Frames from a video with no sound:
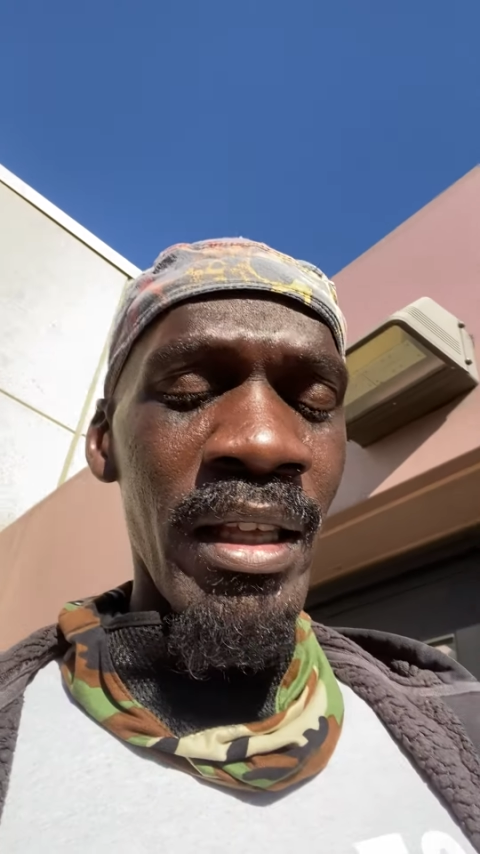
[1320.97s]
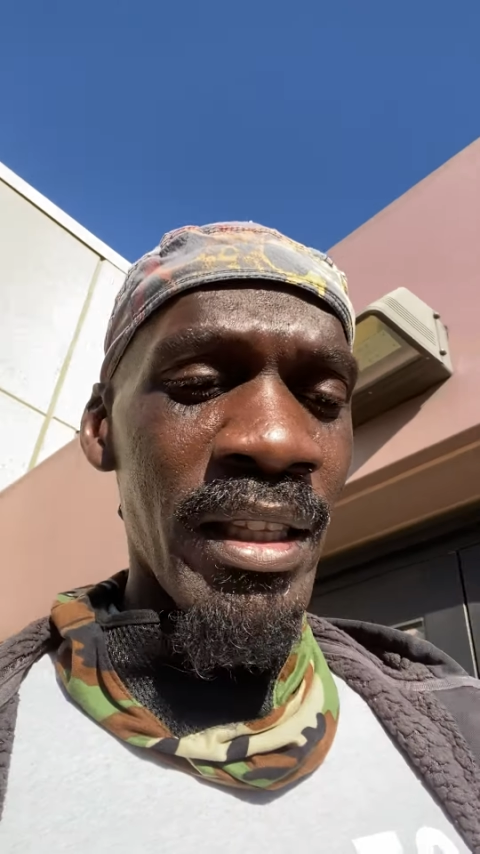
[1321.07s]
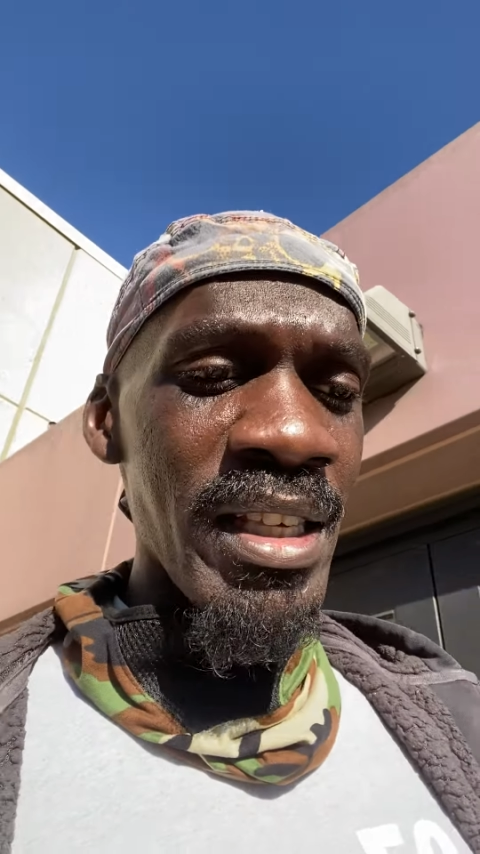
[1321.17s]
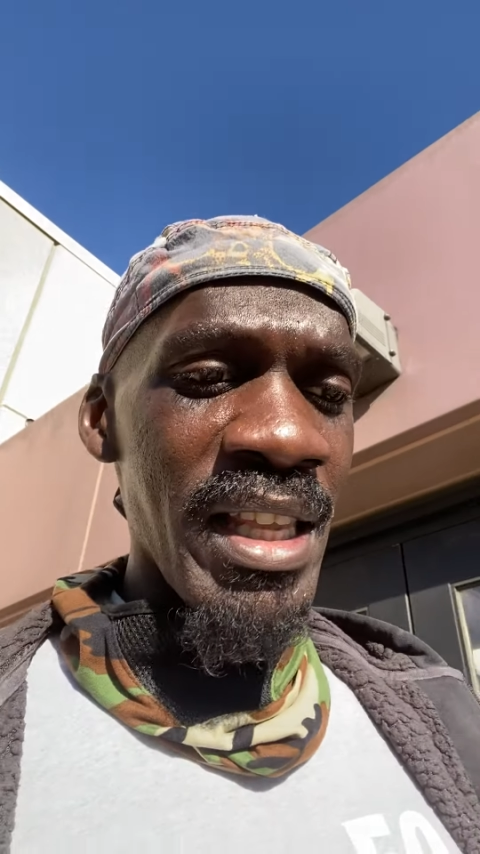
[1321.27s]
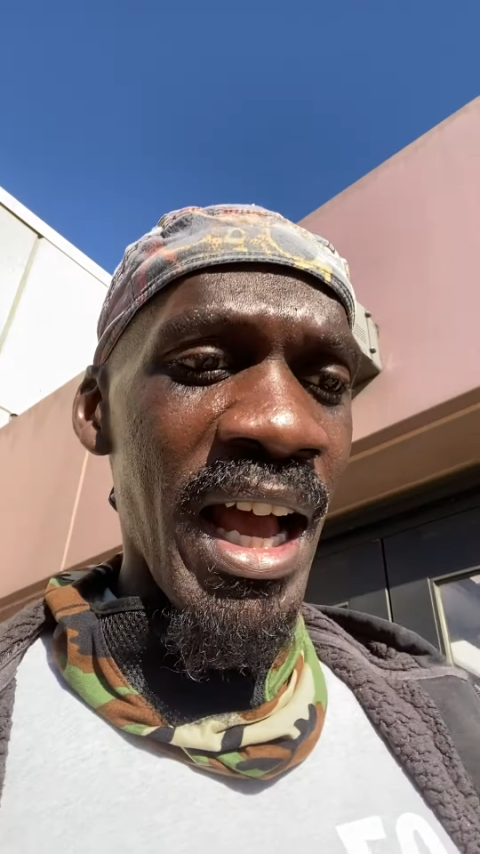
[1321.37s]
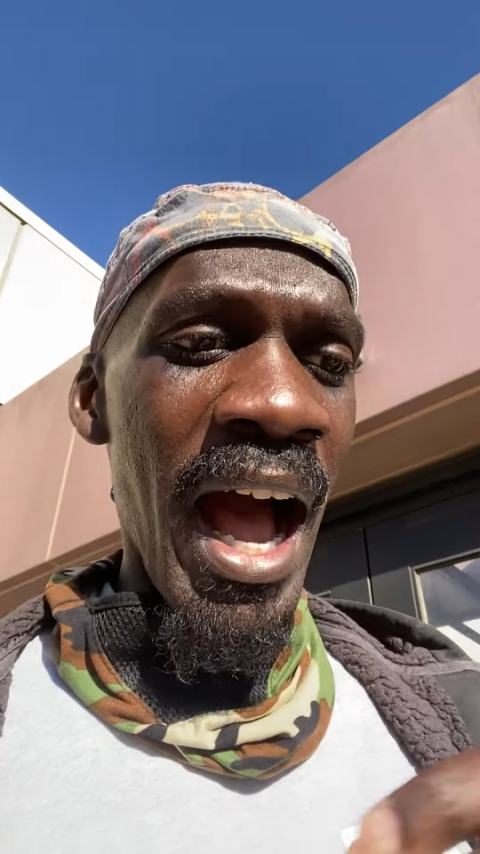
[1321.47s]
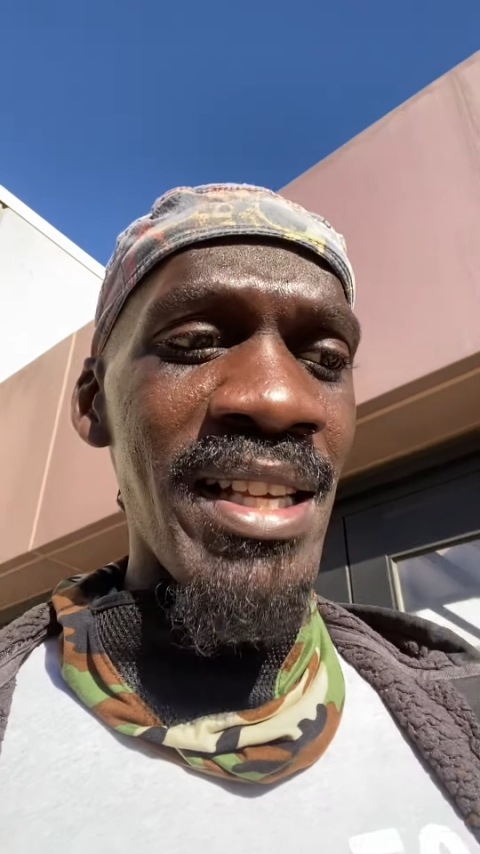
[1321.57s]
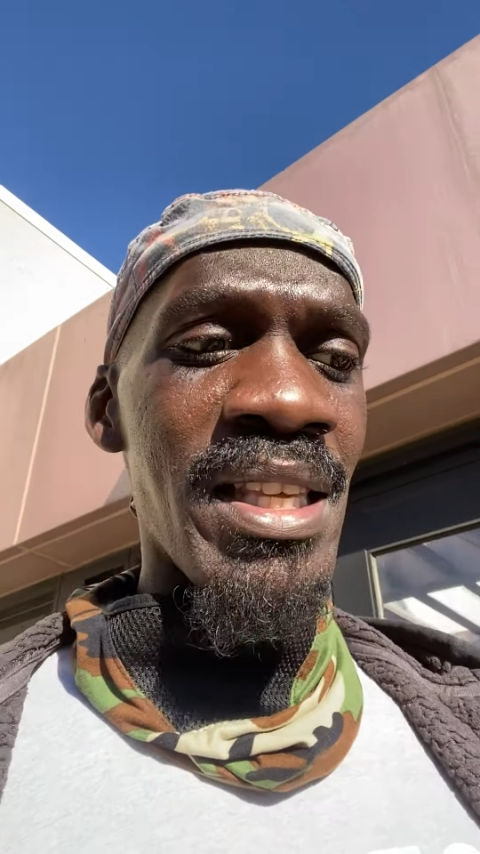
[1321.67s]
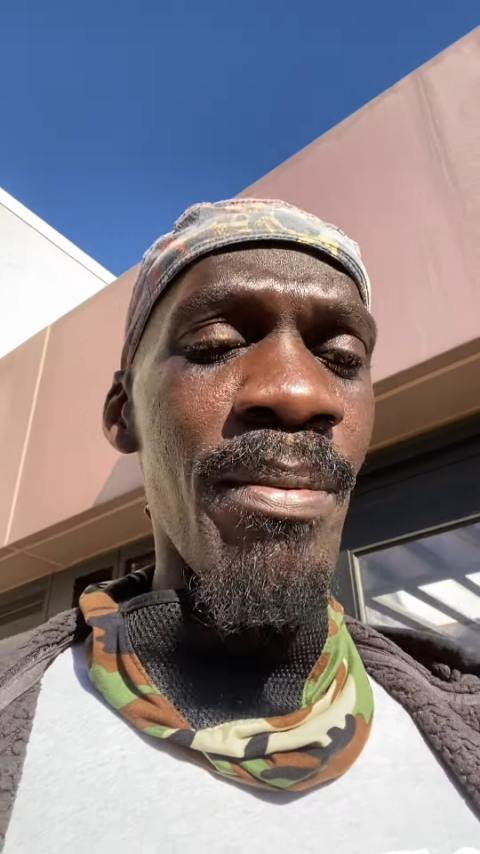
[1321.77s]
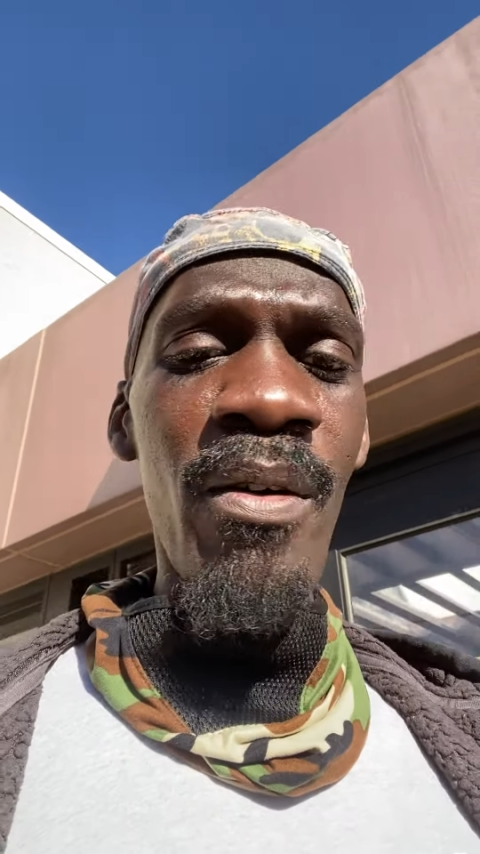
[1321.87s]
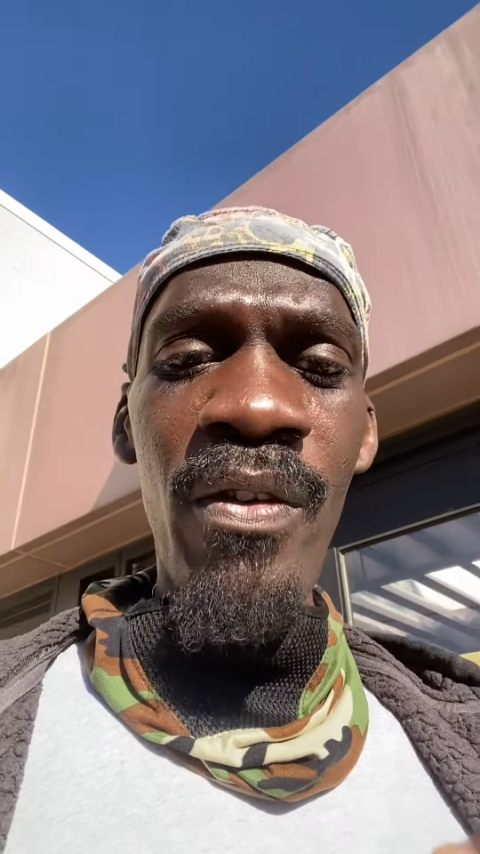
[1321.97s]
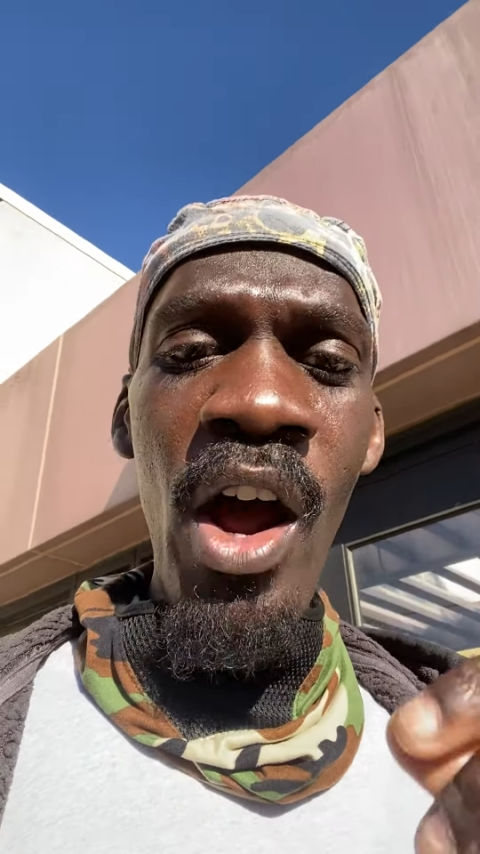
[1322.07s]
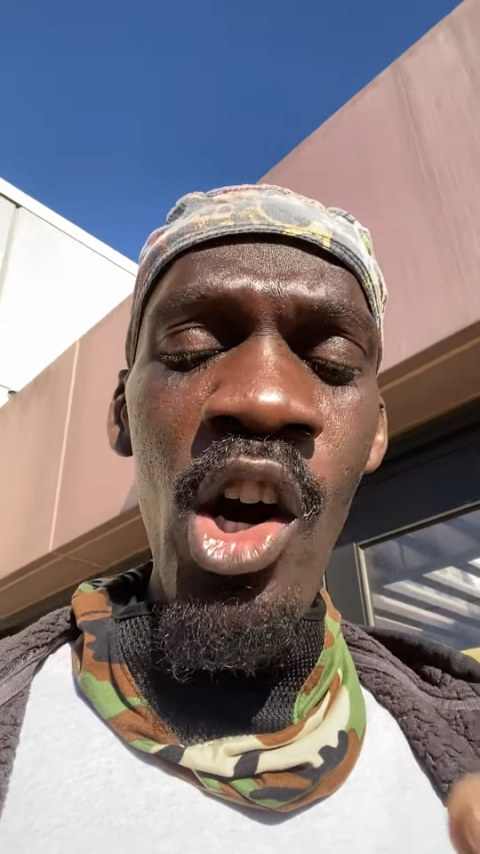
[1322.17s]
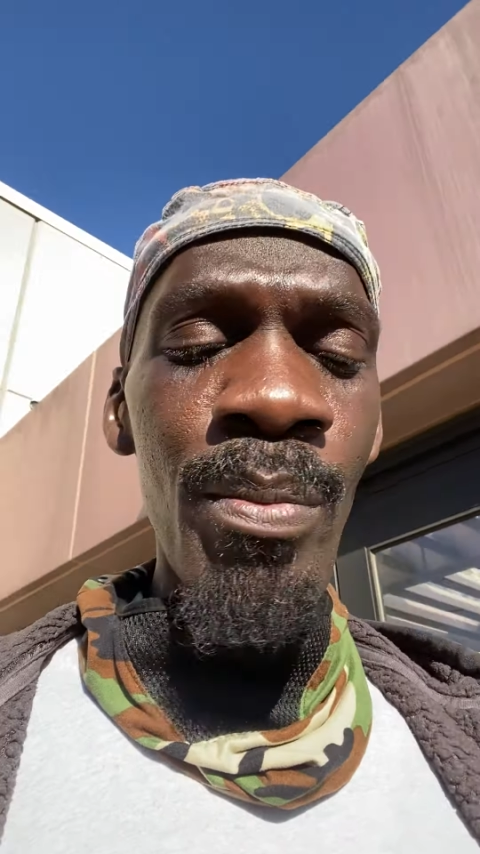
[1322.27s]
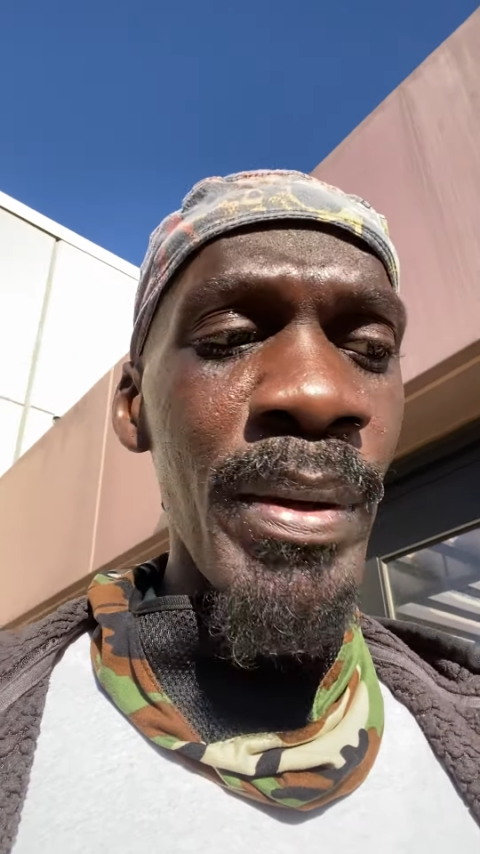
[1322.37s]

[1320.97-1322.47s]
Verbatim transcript: This is the concept of hurt